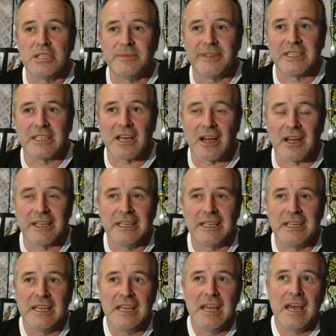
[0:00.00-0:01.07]
that's how
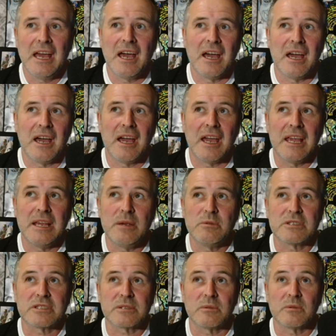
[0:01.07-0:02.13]
when NASA came along in
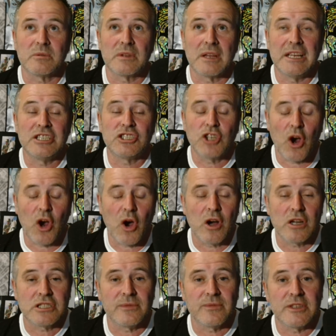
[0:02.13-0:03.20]
1958. That
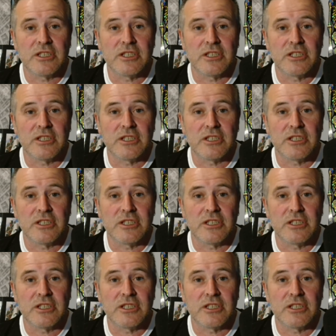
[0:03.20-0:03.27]
was.